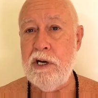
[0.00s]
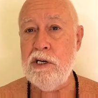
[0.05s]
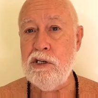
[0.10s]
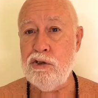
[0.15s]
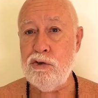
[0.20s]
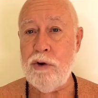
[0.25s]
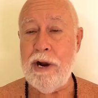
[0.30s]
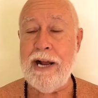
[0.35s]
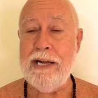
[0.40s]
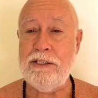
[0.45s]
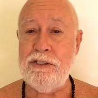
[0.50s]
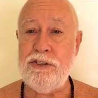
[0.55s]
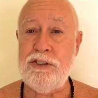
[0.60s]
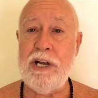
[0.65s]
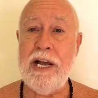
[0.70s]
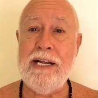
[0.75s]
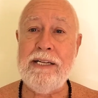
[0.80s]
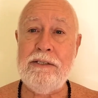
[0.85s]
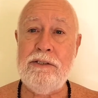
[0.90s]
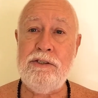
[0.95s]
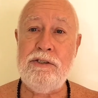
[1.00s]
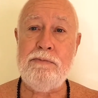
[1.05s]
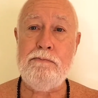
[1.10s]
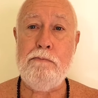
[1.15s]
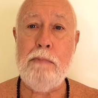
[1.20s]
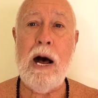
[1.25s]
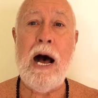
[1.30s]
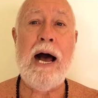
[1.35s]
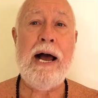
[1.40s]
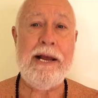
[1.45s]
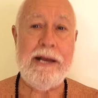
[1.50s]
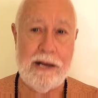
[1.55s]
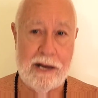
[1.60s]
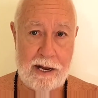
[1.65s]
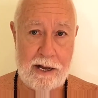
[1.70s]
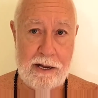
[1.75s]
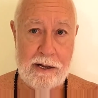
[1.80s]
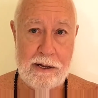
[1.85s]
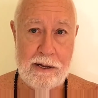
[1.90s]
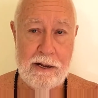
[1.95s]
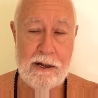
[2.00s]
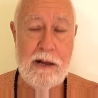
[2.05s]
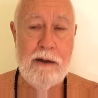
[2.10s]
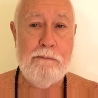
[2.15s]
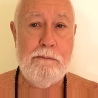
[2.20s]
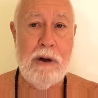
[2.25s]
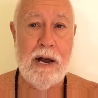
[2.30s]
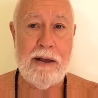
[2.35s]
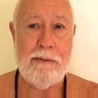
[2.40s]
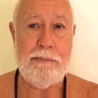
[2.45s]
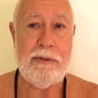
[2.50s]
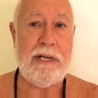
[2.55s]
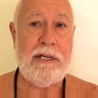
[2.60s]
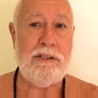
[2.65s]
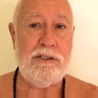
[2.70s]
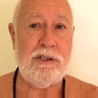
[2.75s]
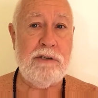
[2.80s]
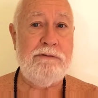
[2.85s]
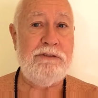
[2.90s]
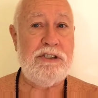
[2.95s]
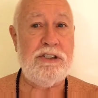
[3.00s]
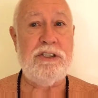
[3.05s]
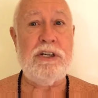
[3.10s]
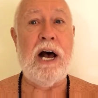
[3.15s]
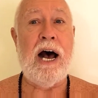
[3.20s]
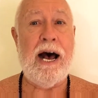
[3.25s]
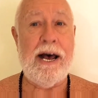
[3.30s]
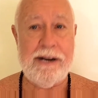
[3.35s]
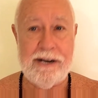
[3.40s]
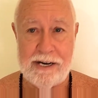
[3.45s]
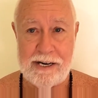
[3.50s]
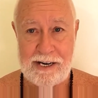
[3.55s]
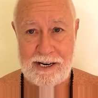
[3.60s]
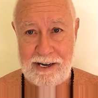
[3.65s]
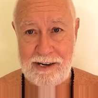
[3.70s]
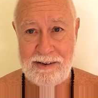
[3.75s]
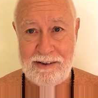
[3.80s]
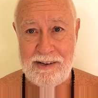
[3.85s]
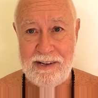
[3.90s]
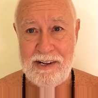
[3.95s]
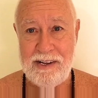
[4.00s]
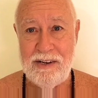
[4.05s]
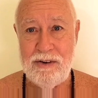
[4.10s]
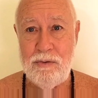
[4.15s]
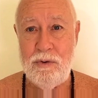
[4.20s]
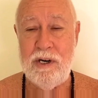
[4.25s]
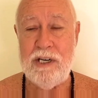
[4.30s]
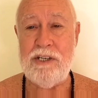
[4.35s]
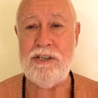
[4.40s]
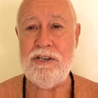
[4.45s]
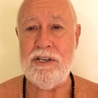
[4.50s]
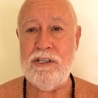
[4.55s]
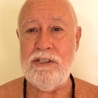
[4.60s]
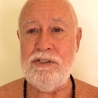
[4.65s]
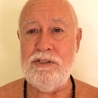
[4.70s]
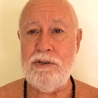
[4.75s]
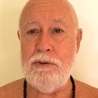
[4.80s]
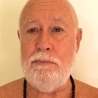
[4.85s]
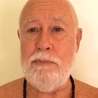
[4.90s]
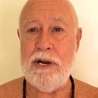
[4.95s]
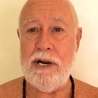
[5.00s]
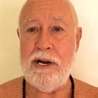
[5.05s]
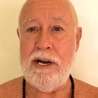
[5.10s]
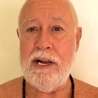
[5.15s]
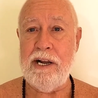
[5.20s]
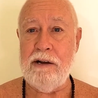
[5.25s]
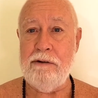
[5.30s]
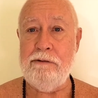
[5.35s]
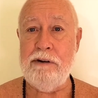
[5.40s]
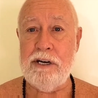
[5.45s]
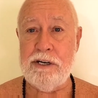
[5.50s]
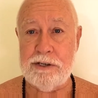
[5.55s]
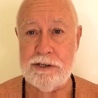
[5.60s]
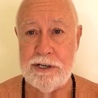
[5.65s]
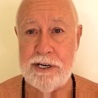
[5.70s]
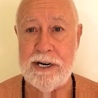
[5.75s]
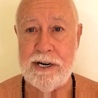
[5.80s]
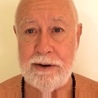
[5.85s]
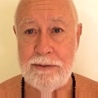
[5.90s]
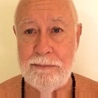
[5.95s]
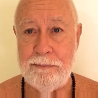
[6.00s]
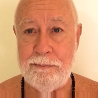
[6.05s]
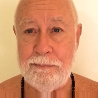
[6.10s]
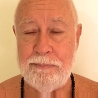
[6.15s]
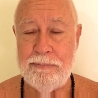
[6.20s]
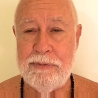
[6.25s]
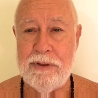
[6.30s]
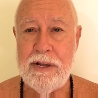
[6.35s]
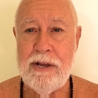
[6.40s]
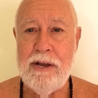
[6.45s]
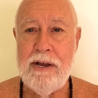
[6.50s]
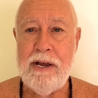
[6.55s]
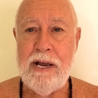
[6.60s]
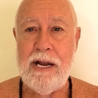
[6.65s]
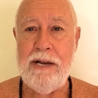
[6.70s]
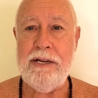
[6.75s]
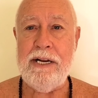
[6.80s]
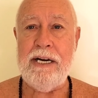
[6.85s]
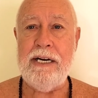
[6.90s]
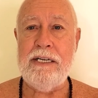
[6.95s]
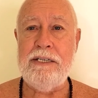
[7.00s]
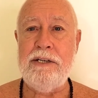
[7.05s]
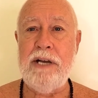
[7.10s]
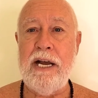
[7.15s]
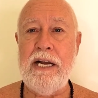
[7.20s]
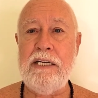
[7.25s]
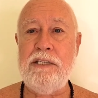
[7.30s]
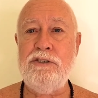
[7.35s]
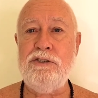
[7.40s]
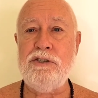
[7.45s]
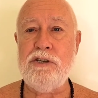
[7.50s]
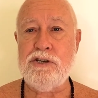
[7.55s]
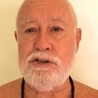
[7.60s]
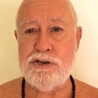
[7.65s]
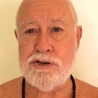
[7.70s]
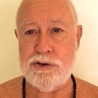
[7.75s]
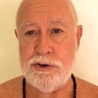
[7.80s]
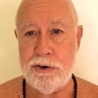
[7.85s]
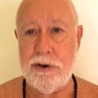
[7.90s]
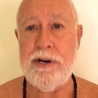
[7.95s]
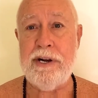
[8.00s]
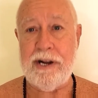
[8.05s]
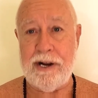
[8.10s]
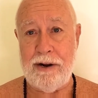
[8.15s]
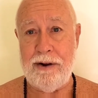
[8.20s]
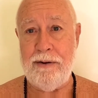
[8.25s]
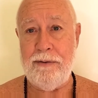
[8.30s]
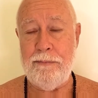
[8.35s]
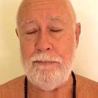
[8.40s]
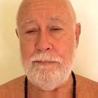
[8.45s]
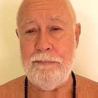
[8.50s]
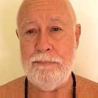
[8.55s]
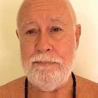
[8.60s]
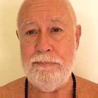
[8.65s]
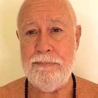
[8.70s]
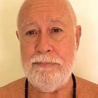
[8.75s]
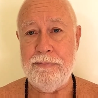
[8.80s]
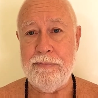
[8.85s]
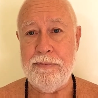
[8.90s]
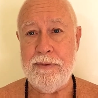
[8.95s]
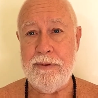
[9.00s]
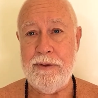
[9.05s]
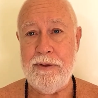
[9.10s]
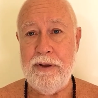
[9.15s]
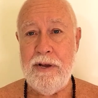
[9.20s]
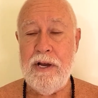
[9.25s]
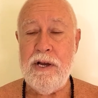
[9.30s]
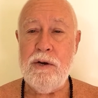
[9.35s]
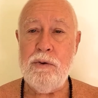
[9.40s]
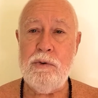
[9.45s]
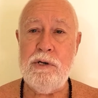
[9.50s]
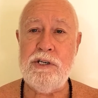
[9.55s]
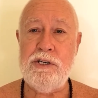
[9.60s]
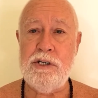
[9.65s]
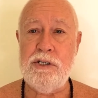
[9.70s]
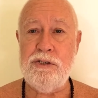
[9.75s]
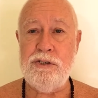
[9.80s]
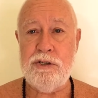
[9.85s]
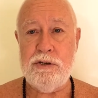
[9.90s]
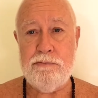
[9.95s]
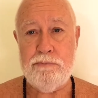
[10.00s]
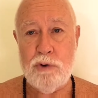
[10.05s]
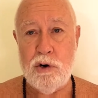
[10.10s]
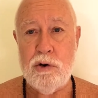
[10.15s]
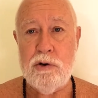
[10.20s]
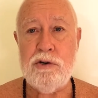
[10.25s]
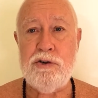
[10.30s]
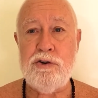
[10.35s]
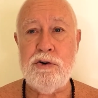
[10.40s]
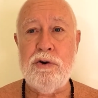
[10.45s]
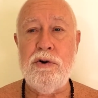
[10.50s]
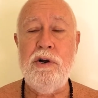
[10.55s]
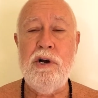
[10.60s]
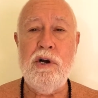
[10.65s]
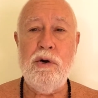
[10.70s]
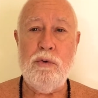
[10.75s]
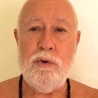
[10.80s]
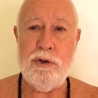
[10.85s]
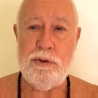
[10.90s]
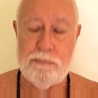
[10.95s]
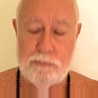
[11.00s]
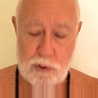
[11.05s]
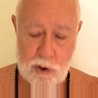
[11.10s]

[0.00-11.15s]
transcends Maya by means of sadhana, which is the meaning of Hring and then attains Shring, which is the merger with